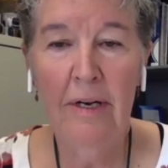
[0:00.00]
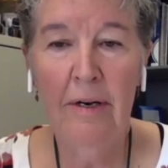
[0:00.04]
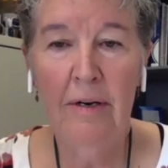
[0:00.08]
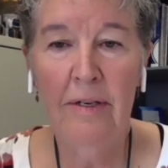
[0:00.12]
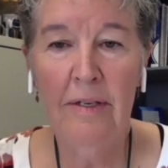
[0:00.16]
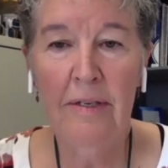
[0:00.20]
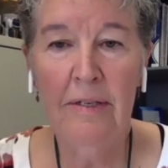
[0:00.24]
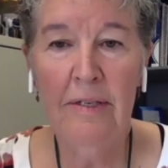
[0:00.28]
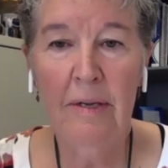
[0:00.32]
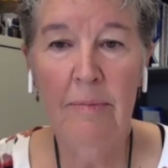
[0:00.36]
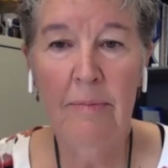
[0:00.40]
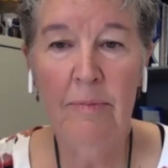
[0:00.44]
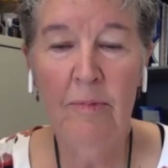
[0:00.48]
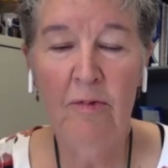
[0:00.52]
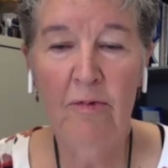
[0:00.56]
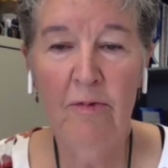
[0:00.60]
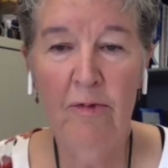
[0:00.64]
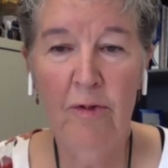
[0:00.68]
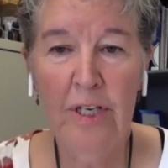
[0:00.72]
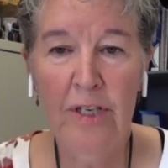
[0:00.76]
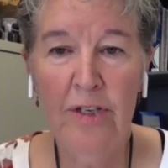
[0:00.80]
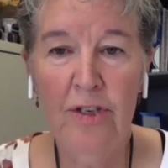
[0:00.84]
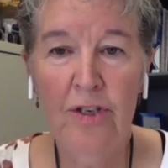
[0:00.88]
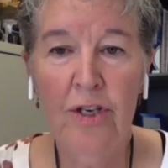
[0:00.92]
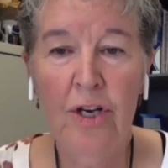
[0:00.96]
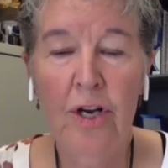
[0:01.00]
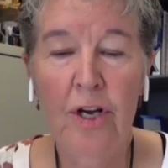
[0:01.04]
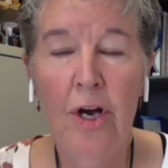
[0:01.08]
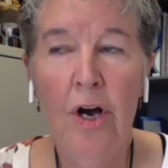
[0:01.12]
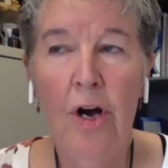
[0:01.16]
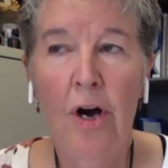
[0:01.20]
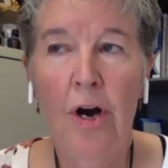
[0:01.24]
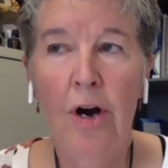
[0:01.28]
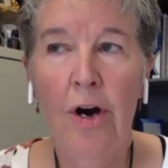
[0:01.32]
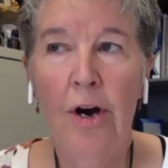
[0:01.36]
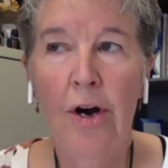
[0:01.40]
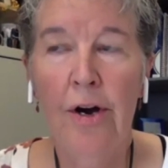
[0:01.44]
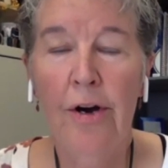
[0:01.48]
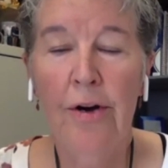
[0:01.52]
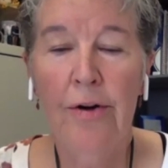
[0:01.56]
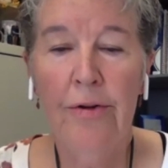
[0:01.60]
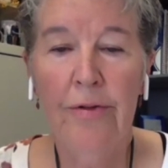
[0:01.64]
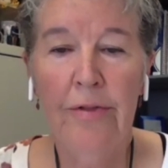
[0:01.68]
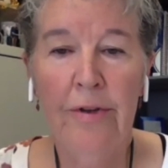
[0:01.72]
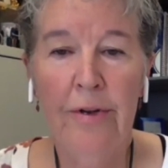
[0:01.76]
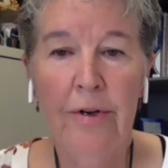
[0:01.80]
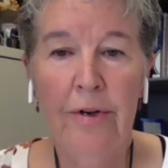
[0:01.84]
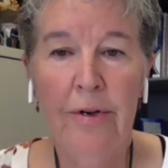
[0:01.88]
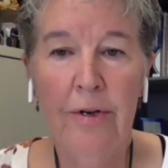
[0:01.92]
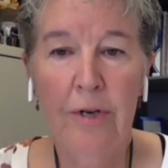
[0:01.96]
some of which are
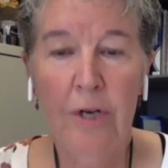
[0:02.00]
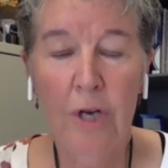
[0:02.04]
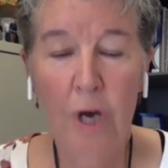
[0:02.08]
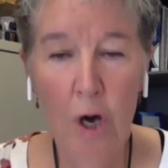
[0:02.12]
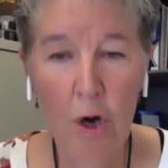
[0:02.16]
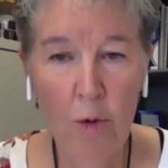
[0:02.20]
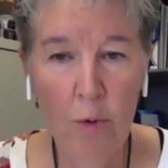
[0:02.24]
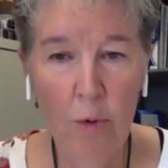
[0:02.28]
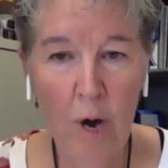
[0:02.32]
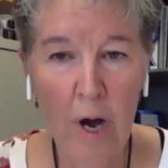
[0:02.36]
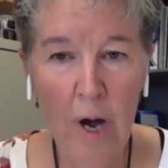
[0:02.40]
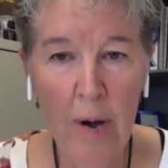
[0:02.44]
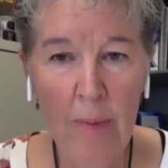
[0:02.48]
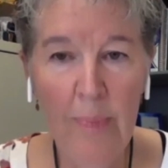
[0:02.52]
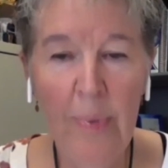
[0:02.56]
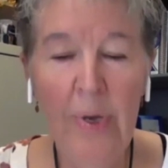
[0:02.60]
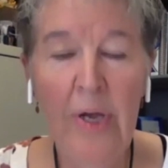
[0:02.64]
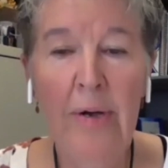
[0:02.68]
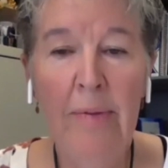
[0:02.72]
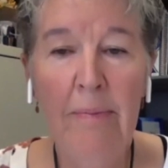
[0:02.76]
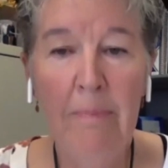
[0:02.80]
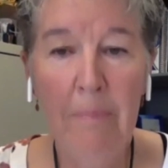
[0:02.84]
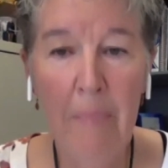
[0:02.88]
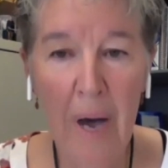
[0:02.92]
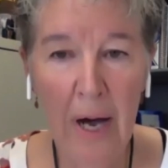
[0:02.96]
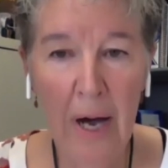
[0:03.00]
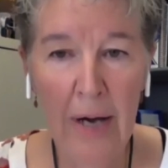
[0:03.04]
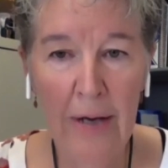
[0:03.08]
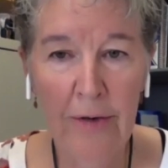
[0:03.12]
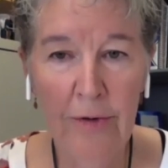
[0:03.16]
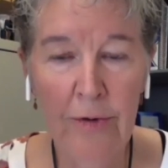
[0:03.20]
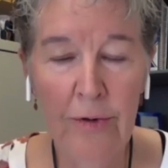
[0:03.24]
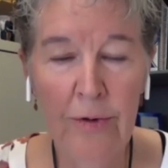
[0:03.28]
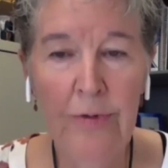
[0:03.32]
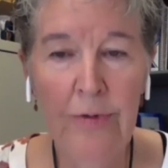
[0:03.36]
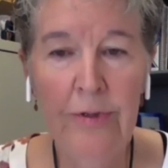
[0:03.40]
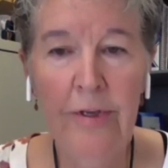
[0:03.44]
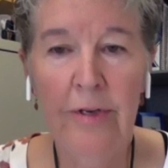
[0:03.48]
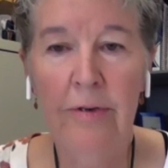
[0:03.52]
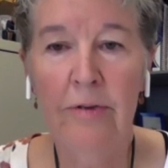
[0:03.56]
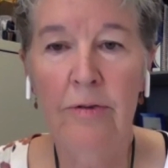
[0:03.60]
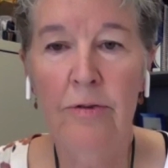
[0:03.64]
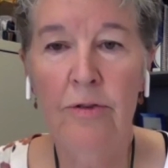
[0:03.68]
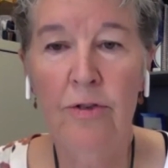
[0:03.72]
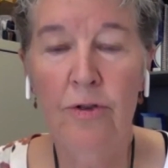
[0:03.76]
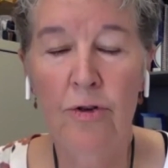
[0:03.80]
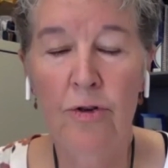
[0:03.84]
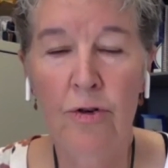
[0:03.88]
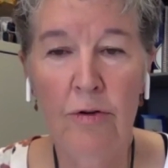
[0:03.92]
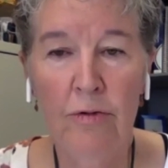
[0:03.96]
the co-op model, there's
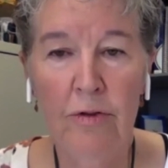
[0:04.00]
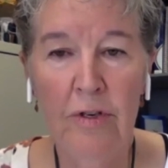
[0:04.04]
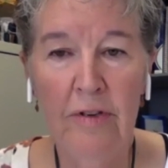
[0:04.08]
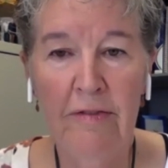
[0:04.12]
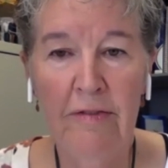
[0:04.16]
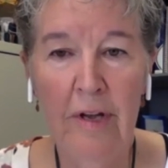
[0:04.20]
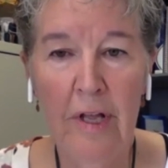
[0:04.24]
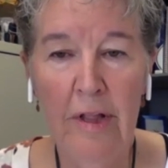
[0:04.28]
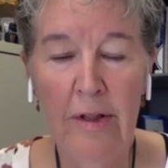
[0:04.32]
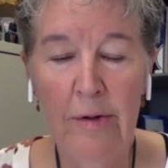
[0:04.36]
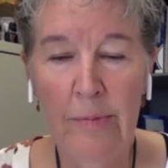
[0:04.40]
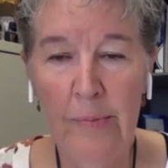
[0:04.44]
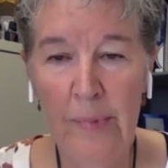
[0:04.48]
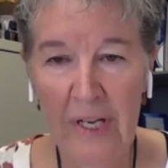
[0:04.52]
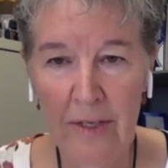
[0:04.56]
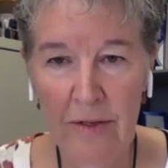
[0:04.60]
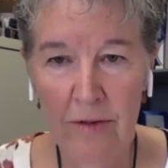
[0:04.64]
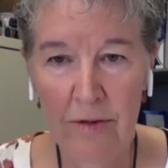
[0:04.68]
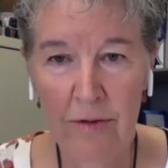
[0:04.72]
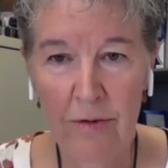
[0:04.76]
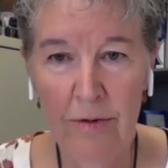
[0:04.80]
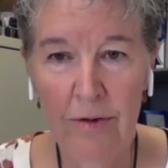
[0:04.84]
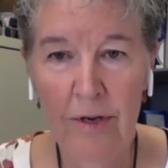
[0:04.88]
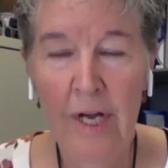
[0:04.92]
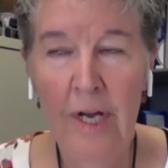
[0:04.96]
neurodevelopmental,